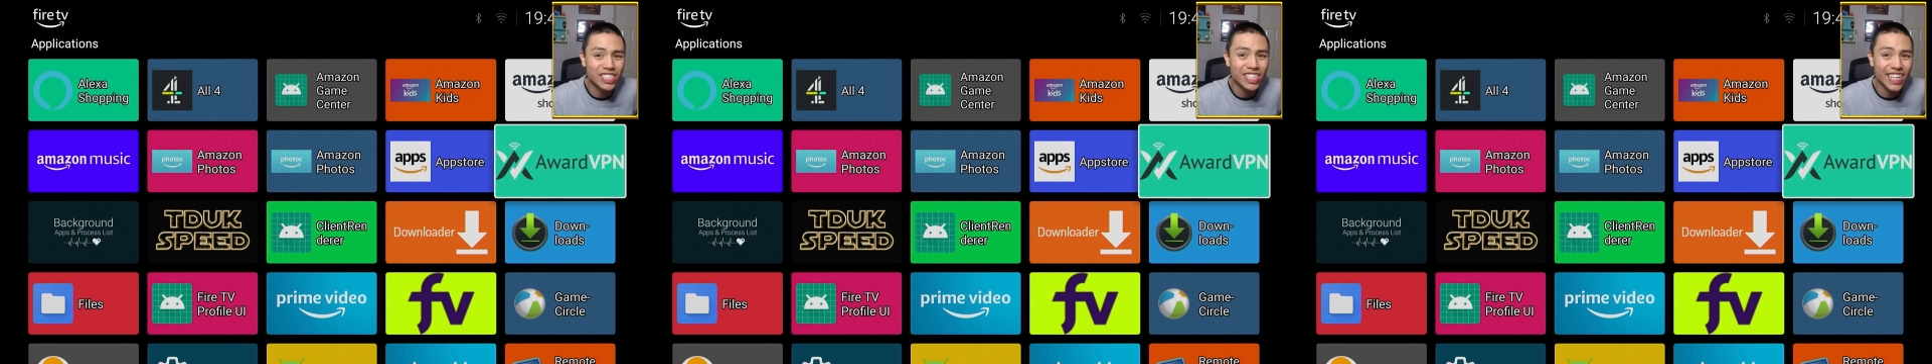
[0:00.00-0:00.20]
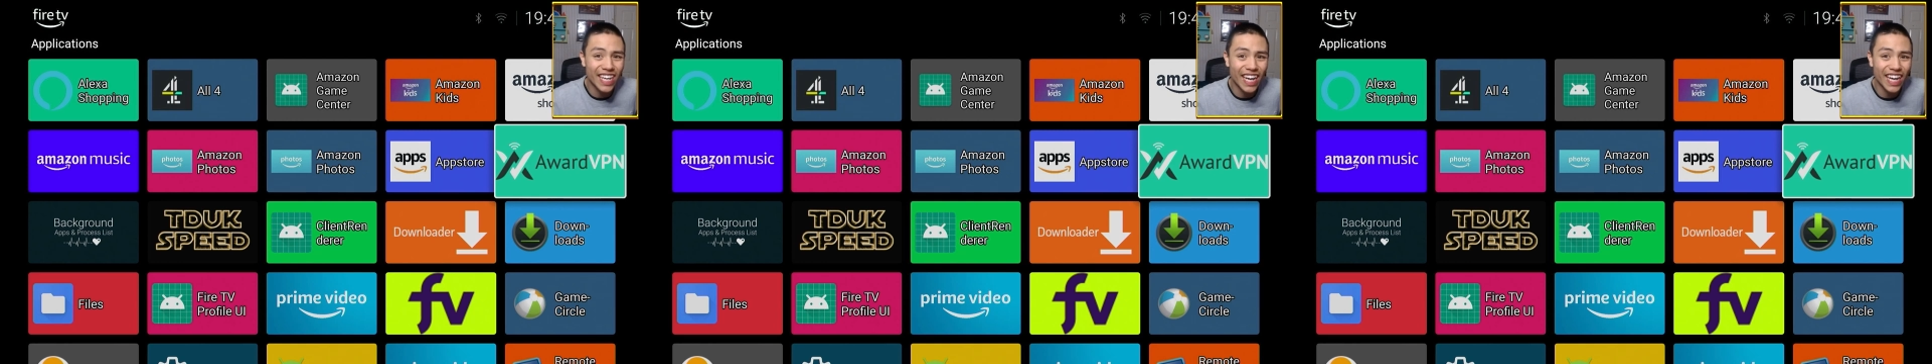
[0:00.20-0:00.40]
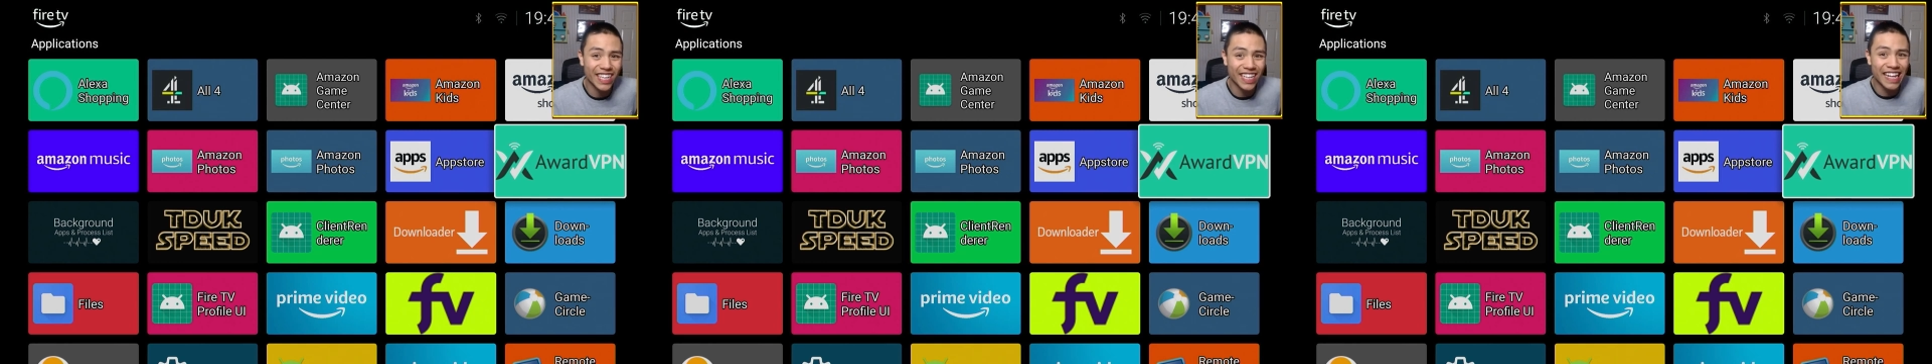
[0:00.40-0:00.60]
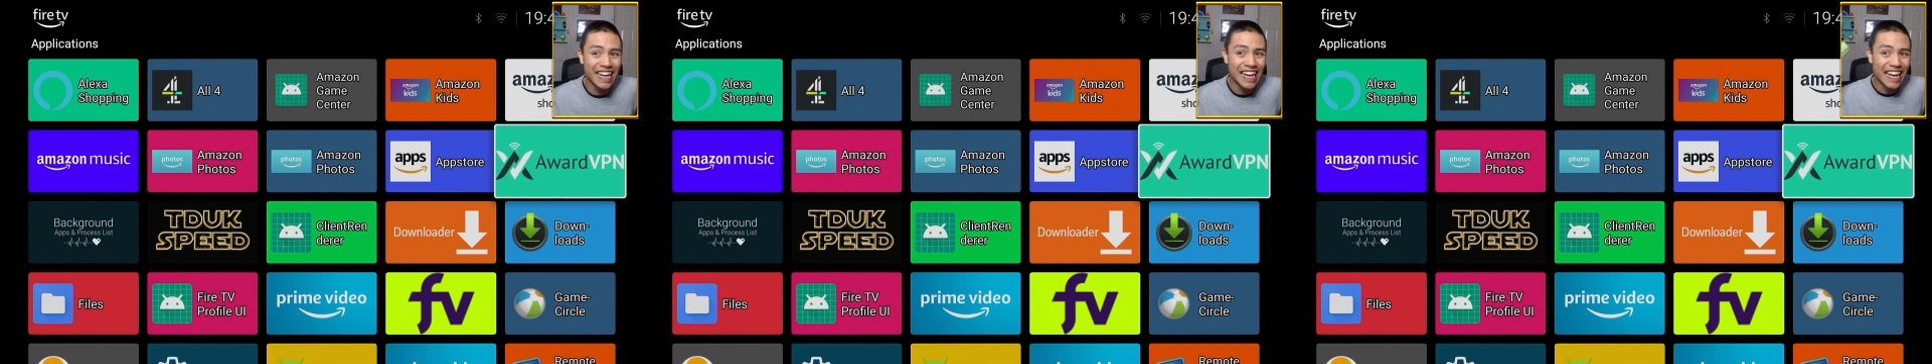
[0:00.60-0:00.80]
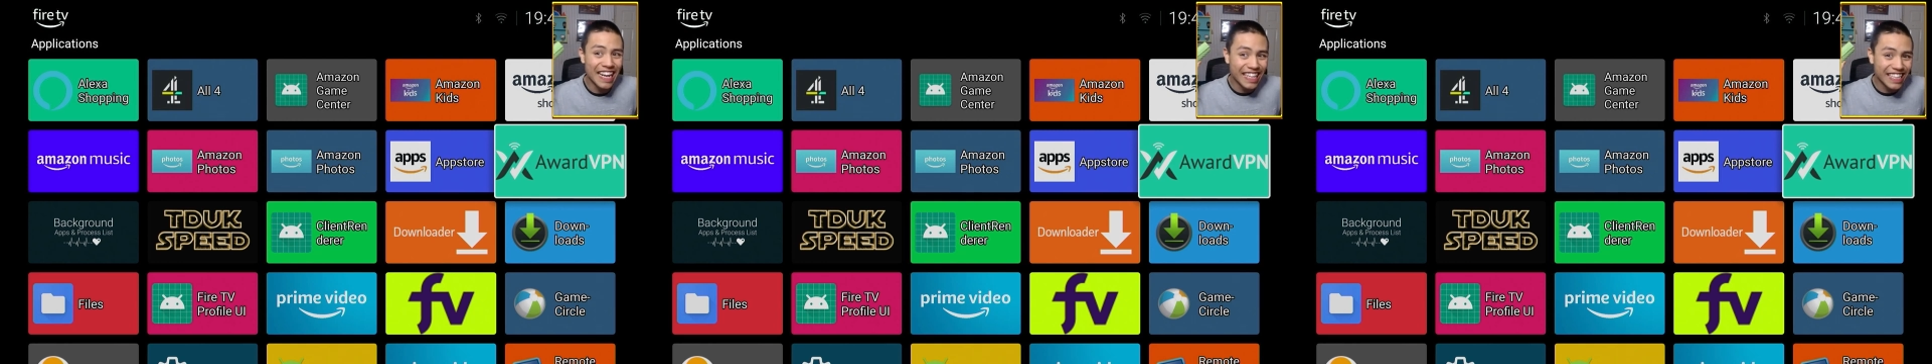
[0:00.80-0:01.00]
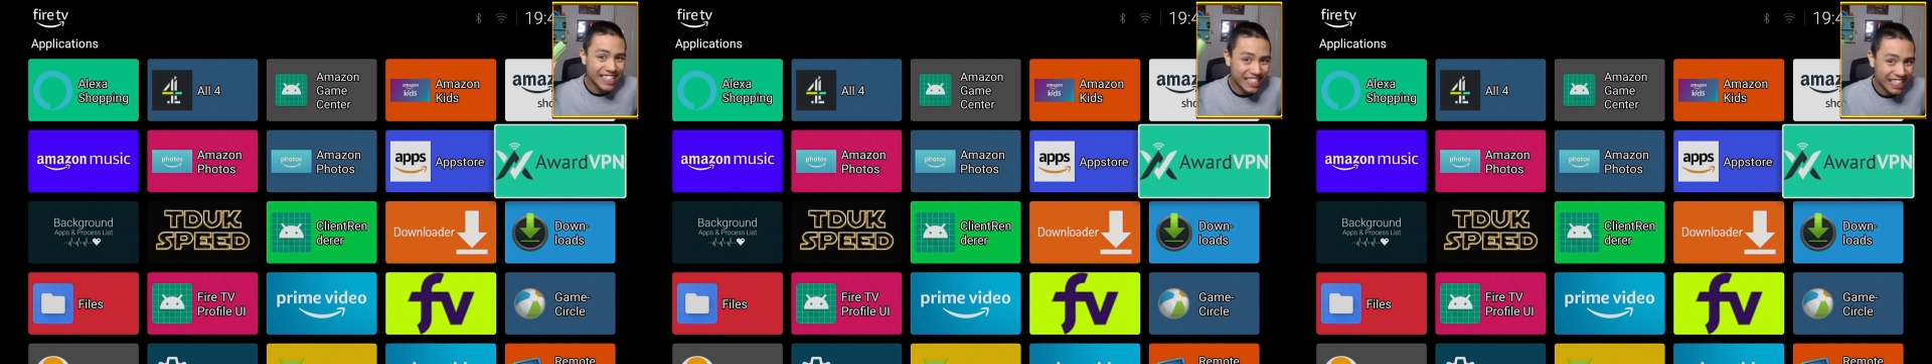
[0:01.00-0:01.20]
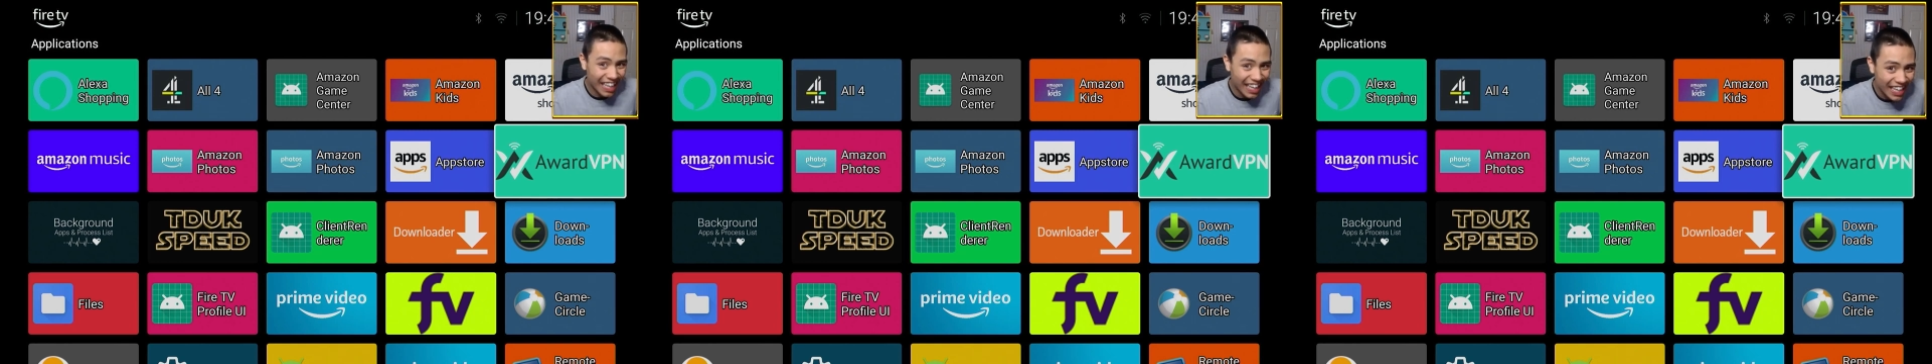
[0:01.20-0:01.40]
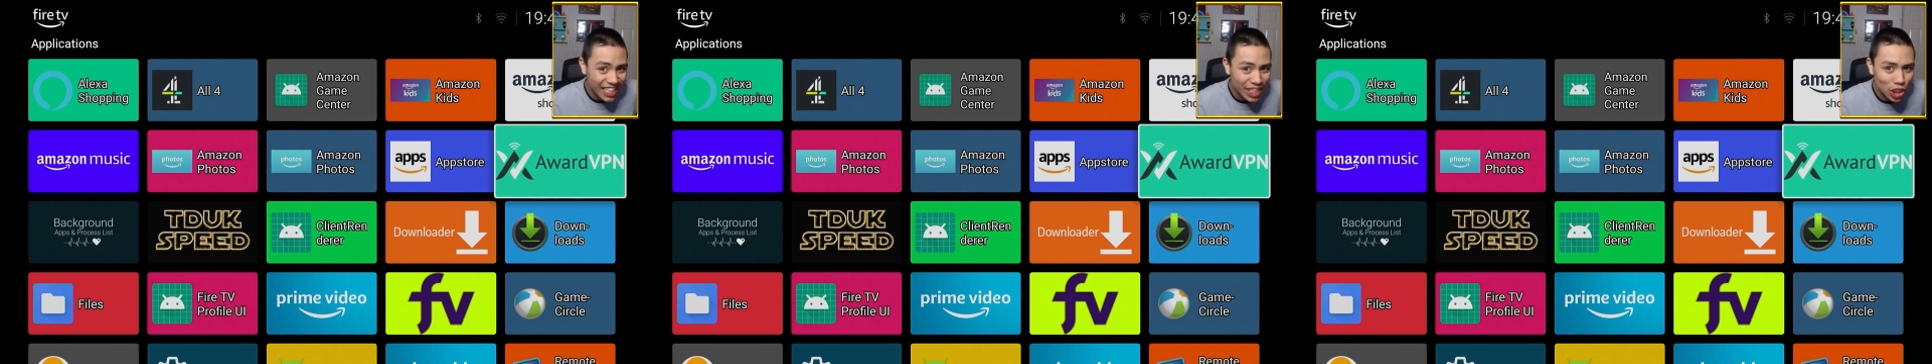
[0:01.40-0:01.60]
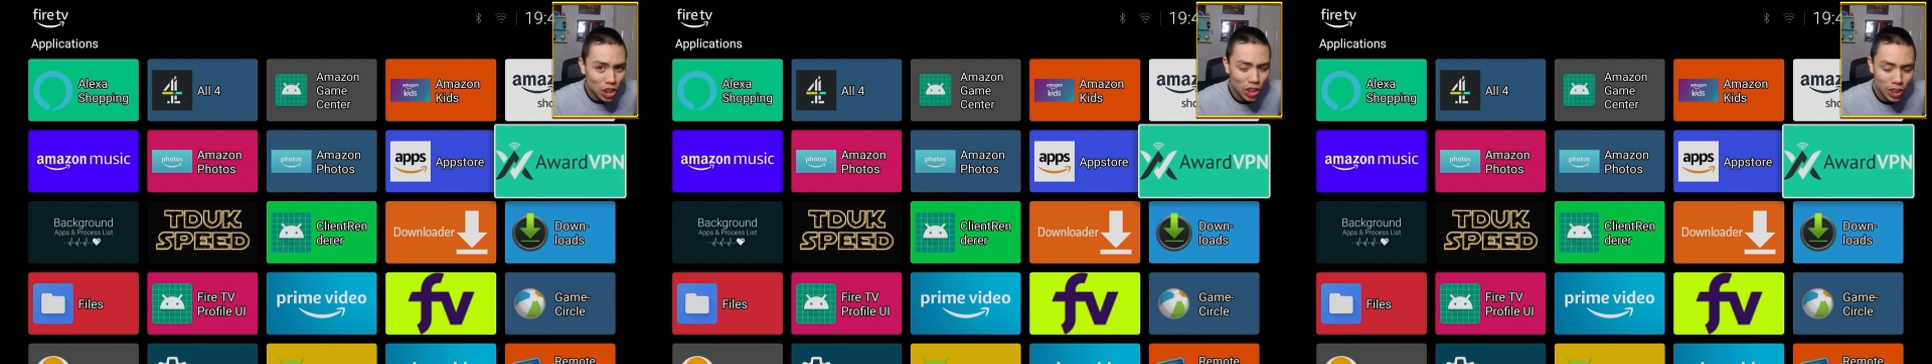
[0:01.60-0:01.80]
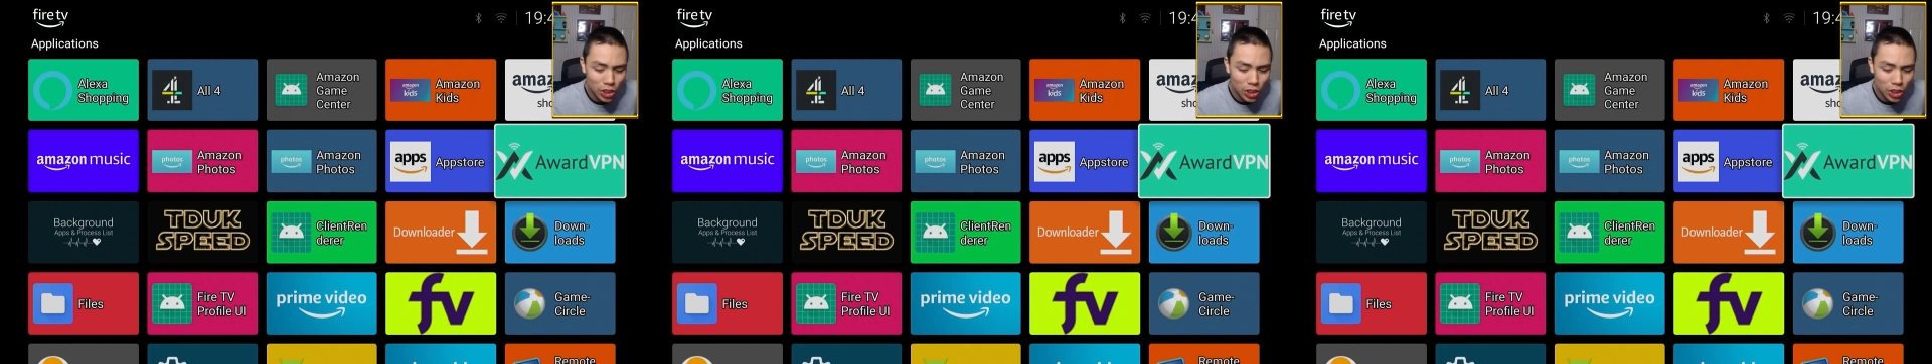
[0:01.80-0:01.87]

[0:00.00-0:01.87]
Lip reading: again take